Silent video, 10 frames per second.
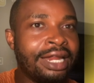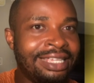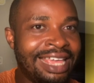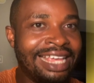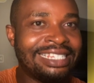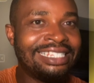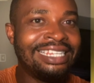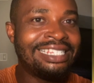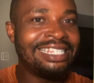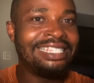Yes,
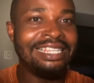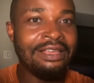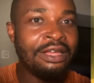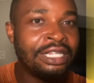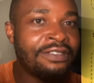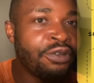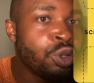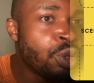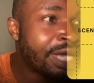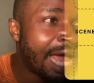this is if
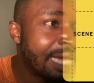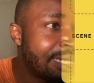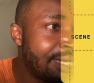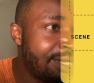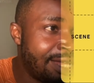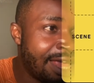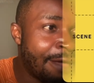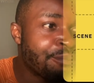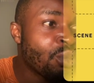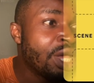you look at it here,